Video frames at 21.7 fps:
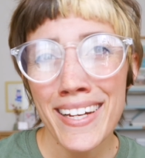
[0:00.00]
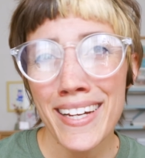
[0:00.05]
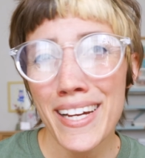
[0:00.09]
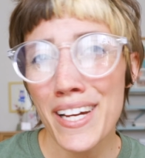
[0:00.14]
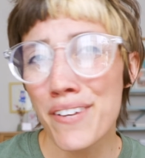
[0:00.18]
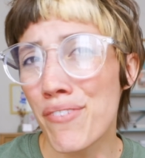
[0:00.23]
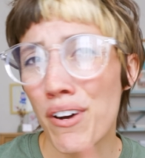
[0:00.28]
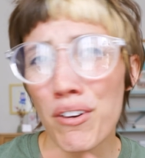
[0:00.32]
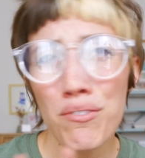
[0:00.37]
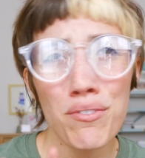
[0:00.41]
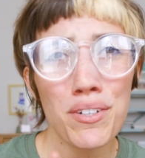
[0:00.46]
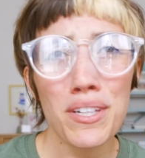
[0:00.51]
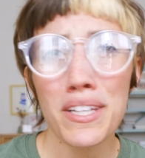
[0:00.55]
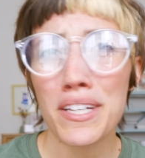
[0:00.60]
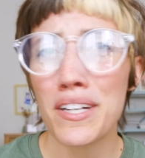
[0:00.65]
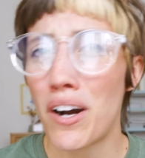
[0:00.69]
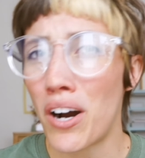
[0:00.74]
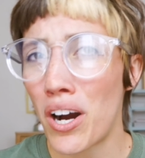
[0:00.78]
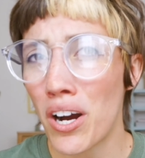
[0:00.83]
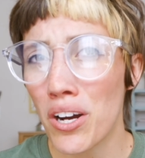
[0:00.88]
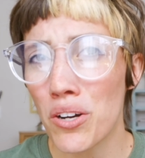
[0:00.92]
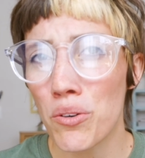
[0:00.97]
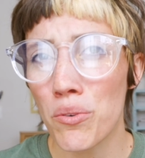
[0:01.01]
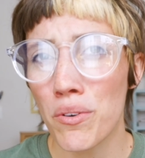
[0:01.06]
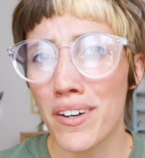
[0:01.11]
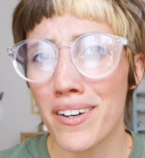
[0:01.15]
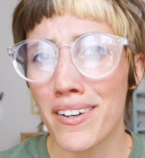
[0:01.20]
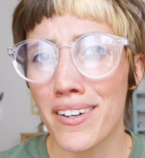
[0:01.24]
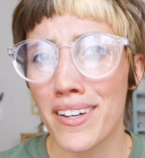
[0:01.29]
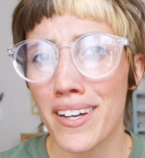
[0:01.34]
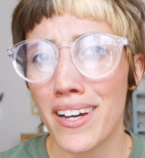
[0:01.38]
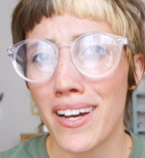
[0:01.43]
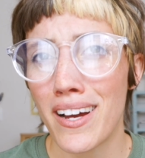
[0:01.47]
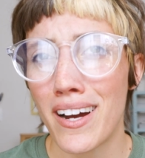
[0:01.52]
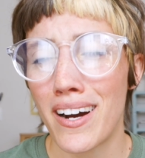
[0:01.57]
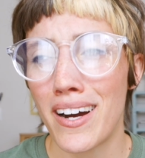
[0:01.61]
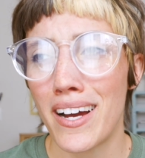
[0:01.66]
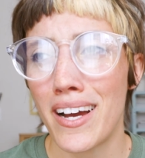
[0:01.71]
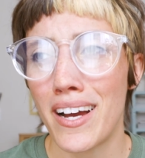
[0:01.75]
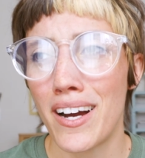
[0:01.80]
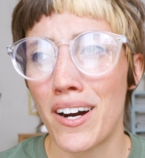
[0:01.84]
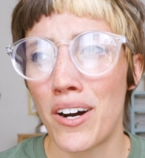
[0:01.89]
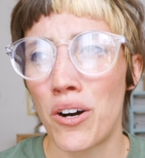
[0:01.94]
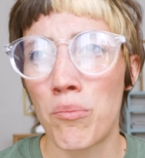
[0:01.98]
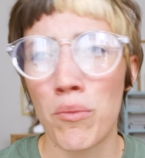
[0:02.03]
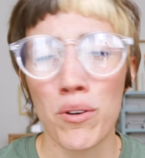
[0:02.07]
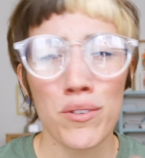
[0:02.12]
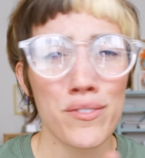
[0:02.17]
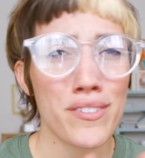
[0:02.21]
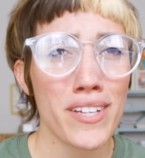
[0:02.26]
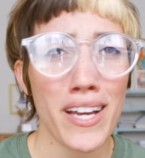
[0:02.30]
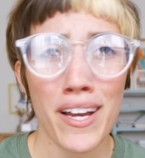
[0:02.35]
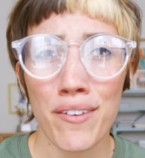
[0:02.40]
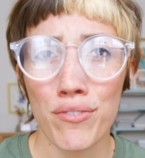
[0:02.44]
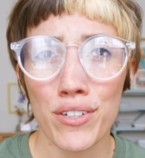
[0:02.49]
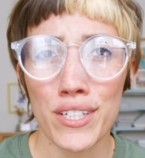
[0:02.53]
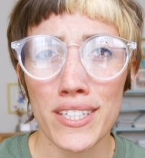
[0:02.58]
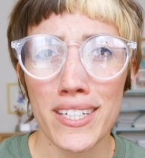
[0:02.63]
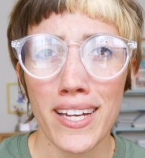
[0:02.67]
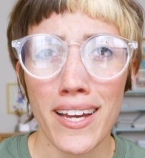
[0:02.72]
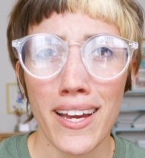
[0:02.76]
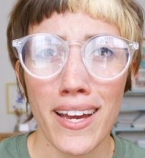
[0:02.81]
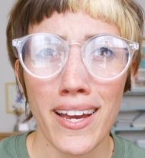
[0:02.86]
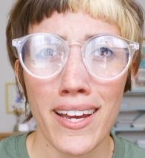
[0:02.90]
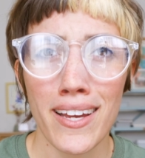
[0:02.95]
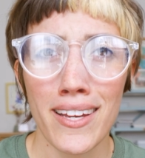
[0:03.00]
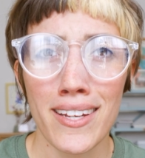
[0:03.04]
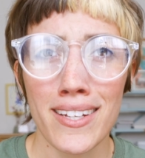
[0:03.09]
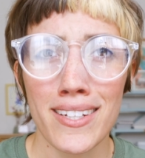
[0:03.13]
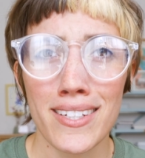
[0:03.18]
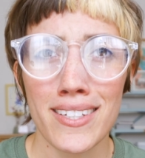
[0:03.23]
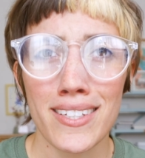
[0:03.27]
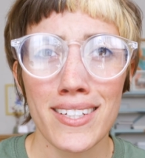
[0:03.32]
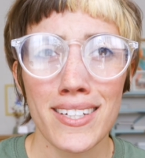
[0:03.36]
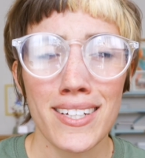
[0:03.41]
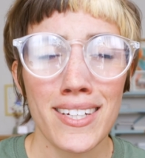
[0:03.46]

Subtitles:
It felt really awkward almost every day,